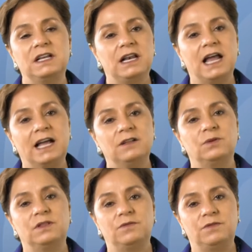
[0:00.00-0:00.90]
in
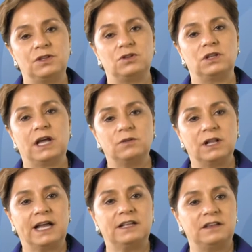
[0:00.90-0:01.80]
line with the vision
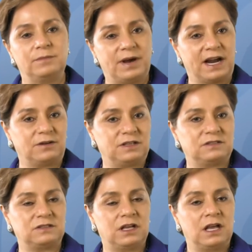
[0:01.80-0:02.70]
outlined in
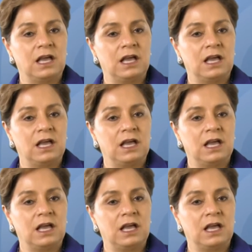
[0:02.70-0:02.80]
Paris.